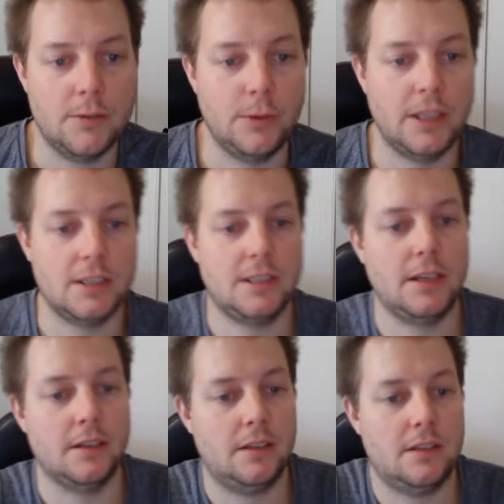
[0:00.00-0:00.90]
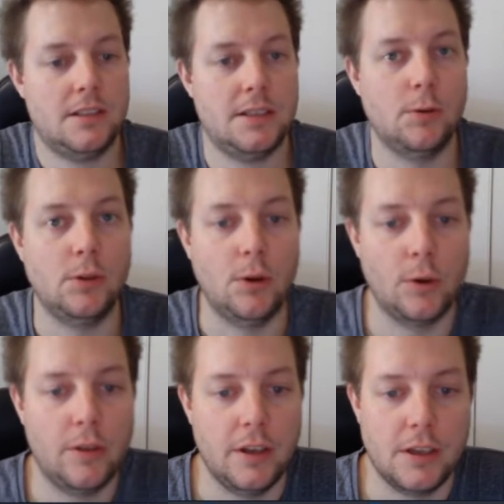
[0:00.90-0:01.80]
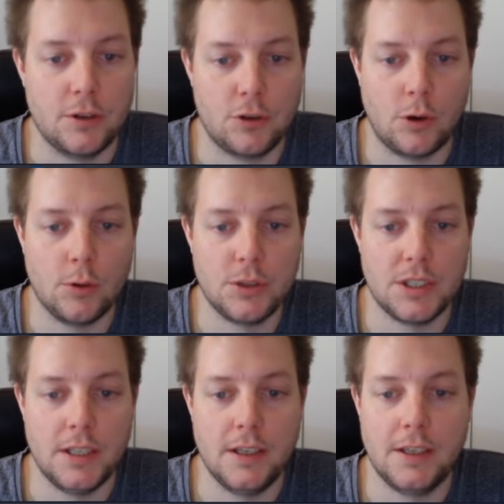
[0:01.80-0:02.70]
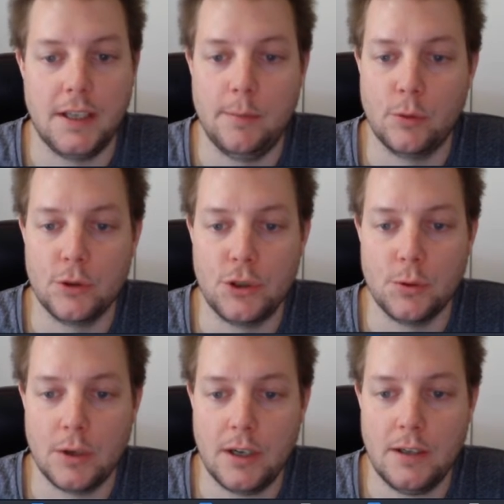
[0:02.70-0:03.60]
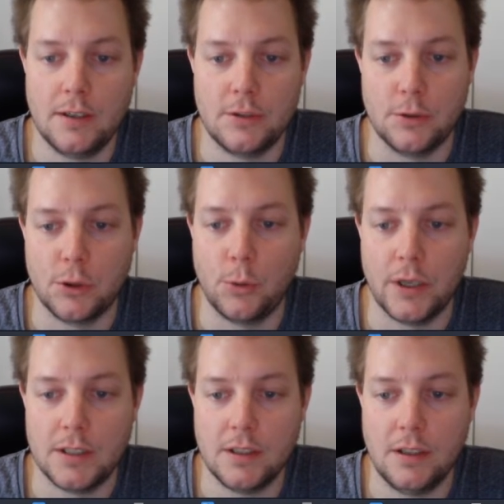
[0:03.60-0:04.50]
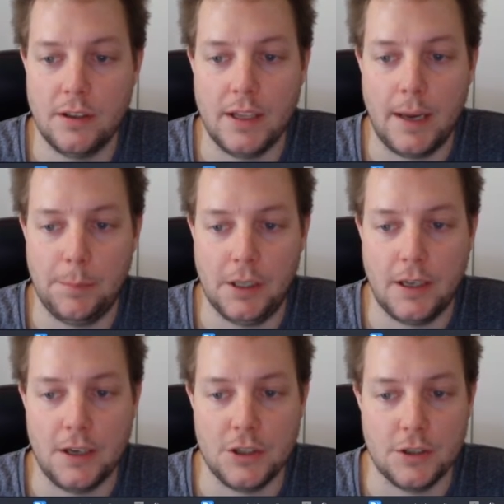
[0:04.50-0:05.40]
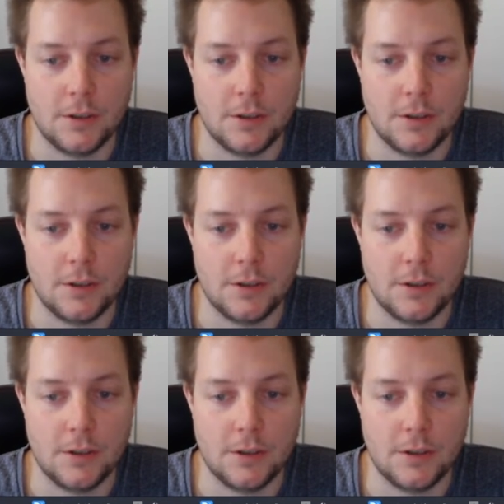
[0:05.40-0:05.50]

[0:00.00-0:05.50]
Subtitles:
we can send cell log the Control-C keyboard shortcut to quit the application.